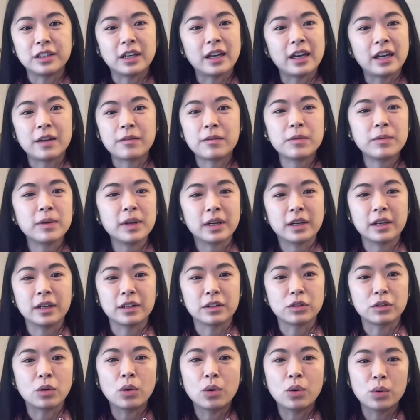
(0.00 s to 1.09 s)
that everyone
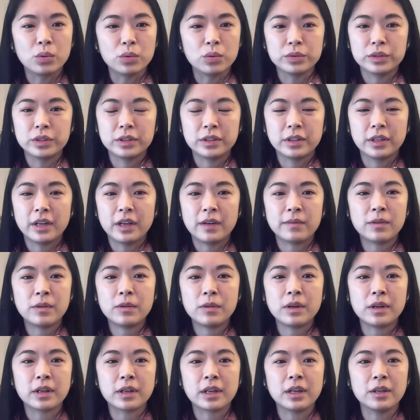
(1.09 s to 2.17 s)
can code,
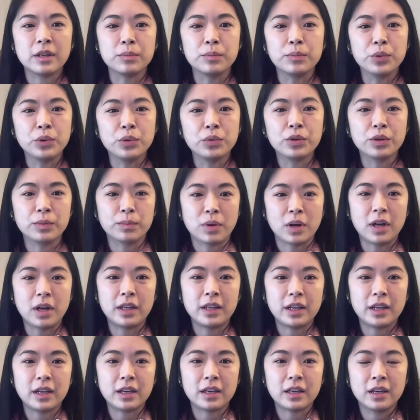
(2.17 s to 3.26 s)
everyone can build a
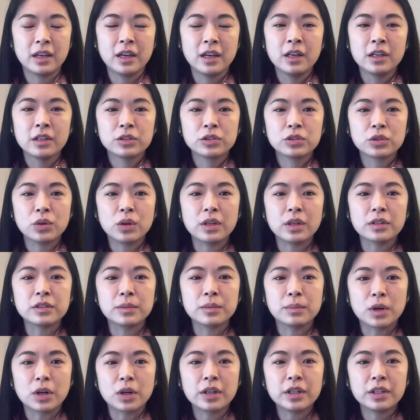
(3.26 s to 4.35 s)
product. So as a
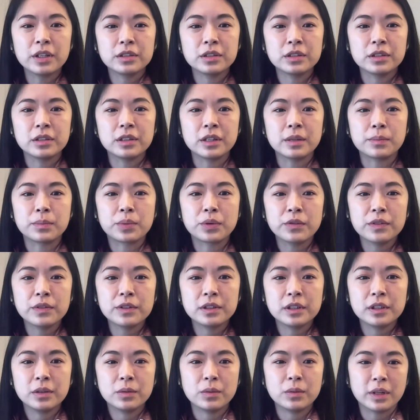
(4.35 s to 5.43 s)
marketer, that
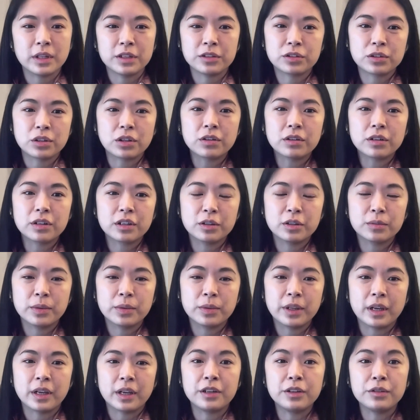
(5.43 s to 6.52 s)
previously when I started a
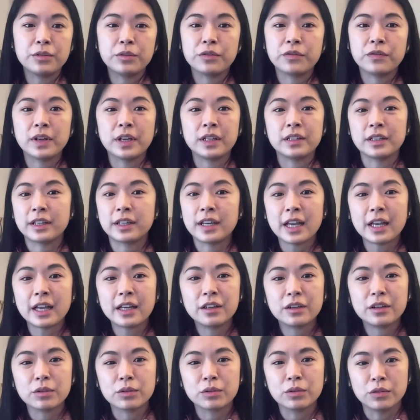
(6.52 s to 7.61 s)
company, I need to find a
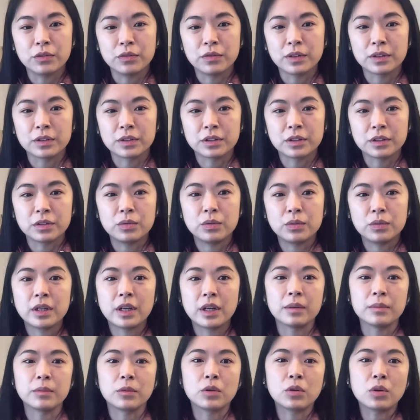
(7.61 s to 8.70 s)
technical co-founder
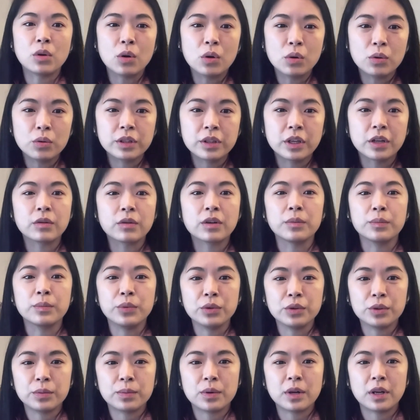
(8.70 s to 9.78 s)
can code and can
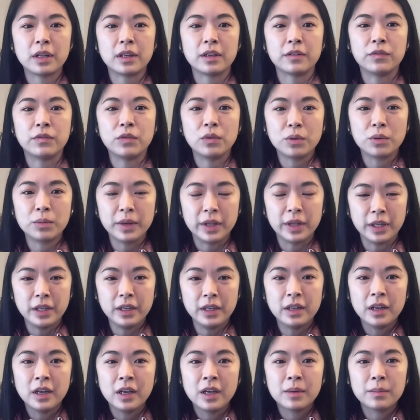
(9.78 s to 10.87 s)
build a product for me.
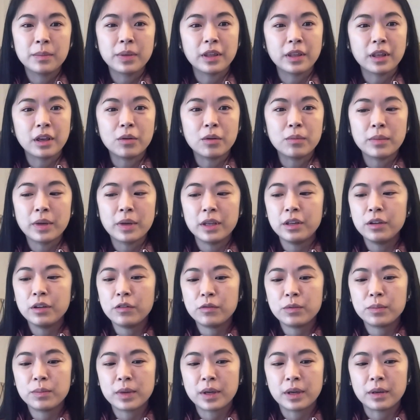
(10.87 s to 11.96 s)
But now many
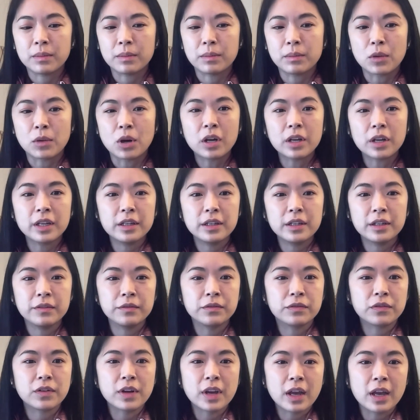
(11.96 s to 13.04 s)
of my marketing
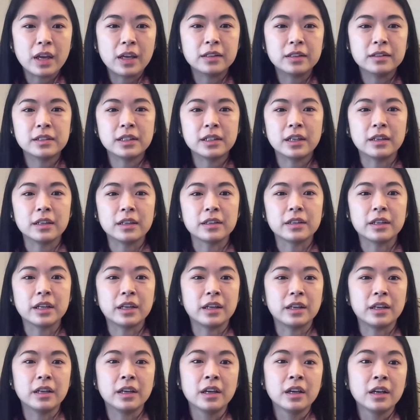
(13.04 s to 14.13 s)
friends and
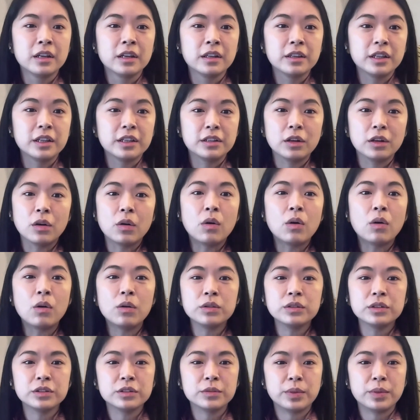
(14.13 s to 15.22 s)
they all
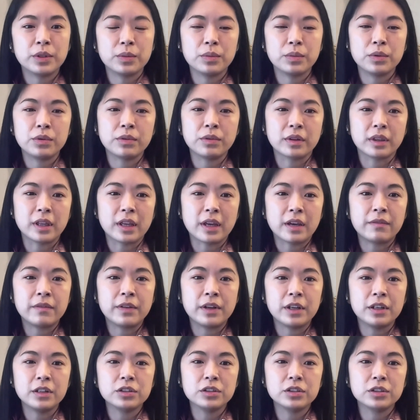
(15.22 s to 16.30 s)
just be able to
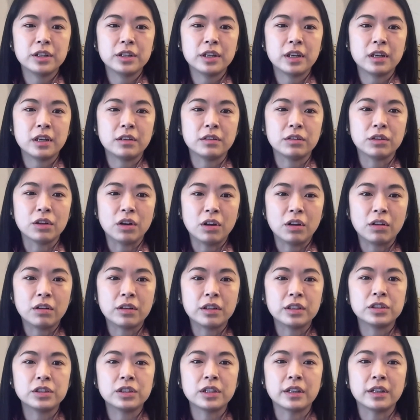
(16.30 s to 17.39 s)
leverage their
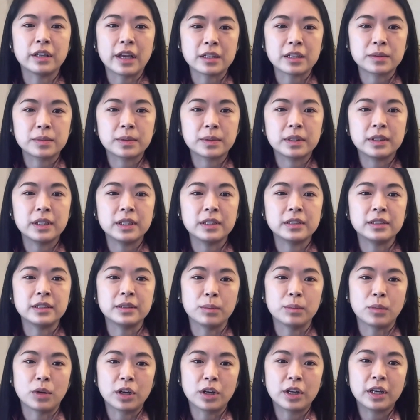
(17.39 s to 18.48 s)
knowledge and expertise in
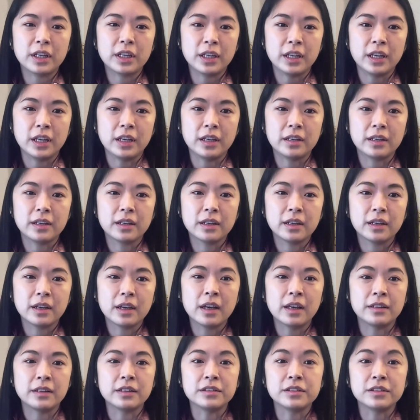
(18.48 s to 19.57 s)
marketing
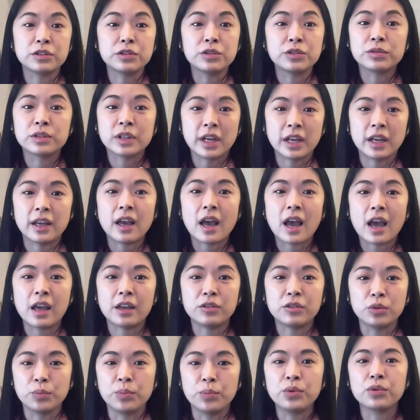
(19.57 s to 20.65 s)
and just use AI
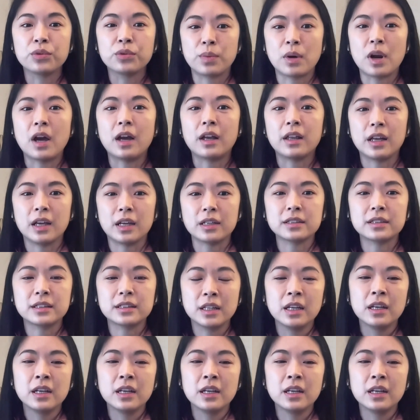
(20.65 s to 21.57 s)
to build products